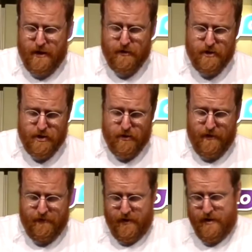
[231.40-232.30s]
I usually
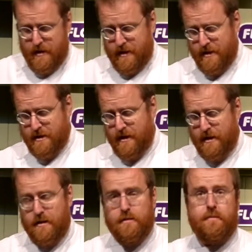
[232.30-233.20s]
try and find, like this
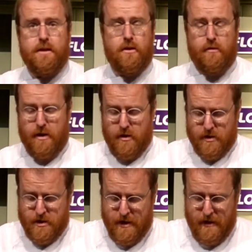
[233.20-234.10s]
guy here, he's already
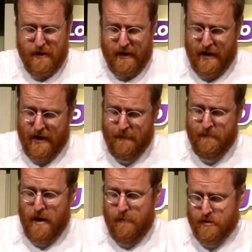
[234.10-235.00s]
cooked.
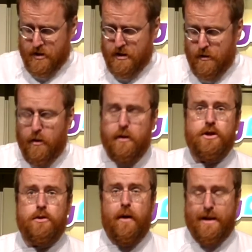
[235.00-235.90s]
But you want to
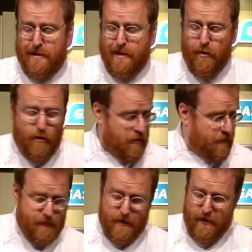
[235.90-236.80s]
just wait till they all
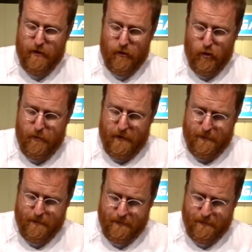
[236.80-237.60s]
open.